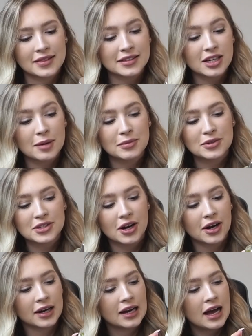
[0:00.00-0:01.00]
The top notes
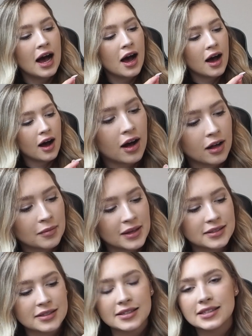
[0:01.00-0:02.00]
are
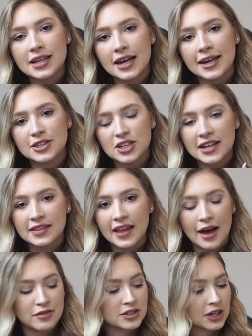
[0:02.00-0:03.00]
almond, sage, and
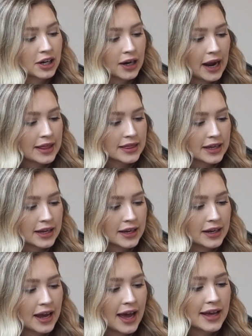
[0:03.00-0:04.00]
lavender, and
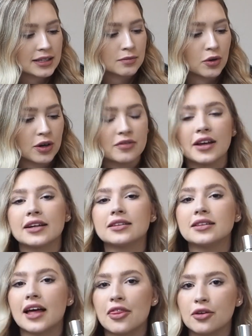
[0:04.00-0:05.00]
then it has more of like
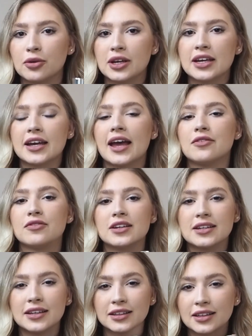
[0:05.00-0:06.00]
leathery and
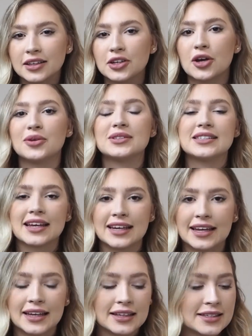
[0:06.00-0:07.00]
vanilla notes in
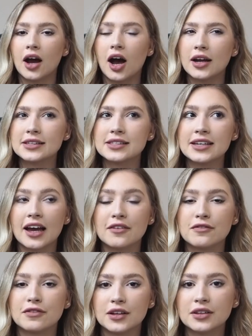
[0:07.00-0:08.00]
it. Honestly, I
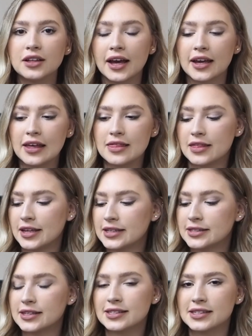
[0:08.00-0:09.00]
feel like
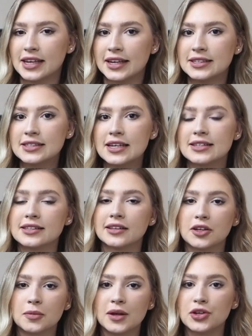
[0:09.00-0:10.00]
this scent is a
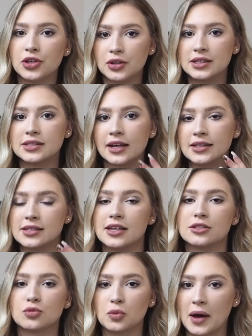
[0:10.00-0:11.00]
little bit unisex
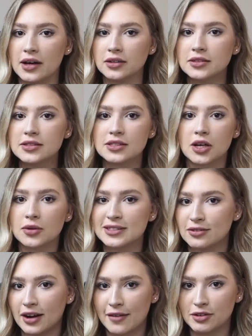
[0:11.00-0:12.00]
as well, so it's
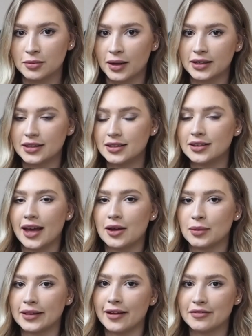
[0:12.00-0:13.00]
for everybody,
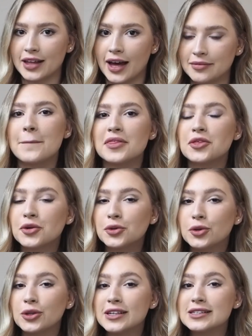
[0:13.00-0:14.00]
and we love that. But the
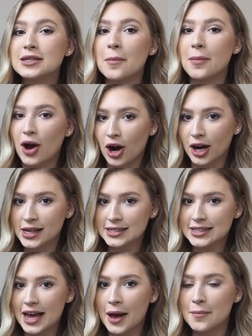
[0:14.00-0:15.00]
coolest
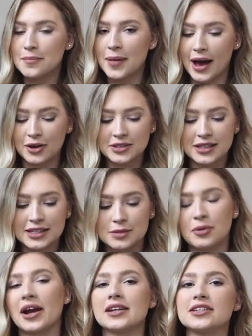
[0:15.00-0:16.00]
part about this
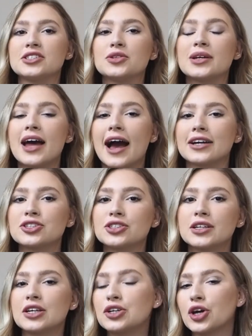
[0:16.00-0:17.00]
brand is you can
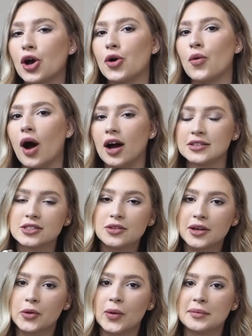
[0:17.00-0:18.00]
actually go onto
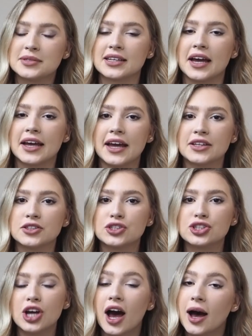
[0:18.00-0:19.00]
their website and
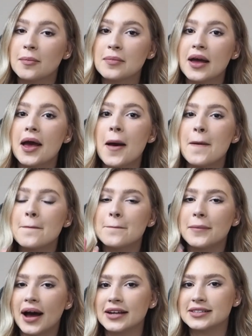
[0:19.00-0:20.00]
shop
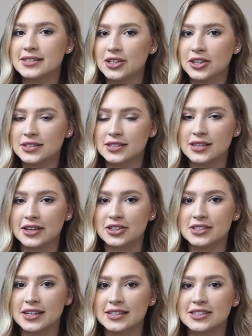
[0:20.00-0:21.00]
by certain designer
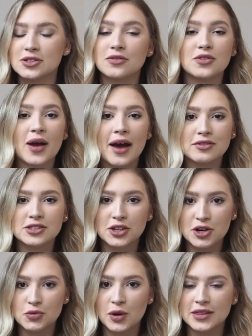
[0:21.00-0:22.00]
scents. So if you have a
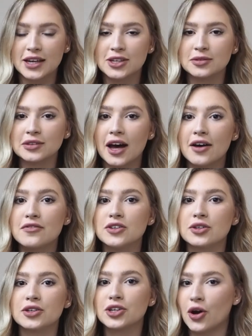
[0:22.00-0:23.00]
certain one that you love, you
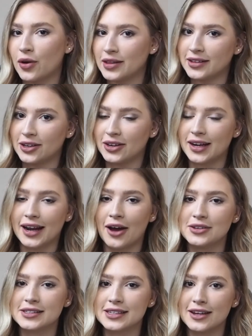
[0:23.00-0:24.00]
can go on there right now
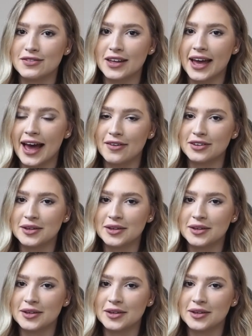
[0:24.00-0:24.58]
and see if they have